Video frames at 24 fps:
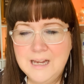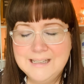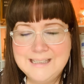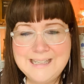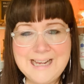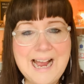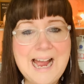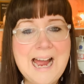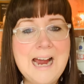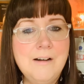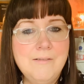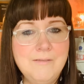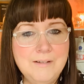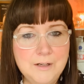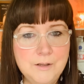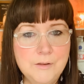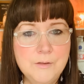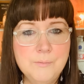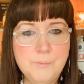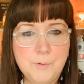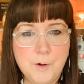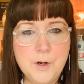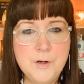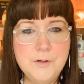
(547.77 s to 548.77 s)
carry
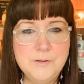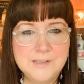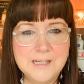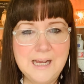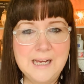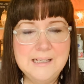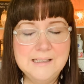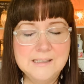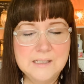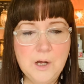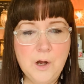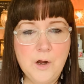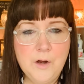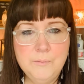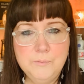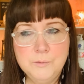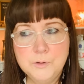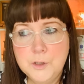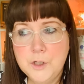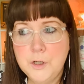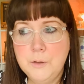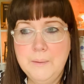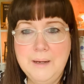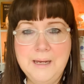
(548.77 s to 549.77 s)
through daytime
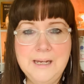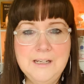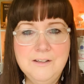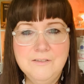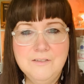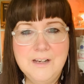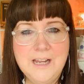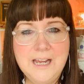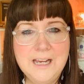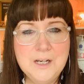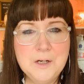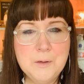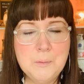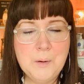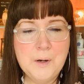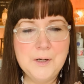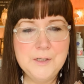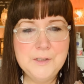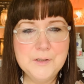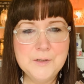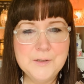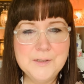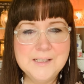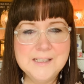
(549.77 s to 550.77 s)
to evening
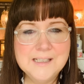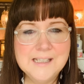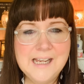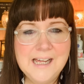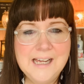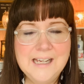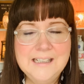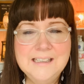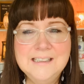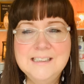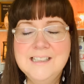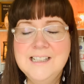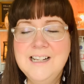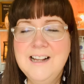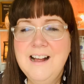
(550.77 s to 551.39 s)
quite nicely,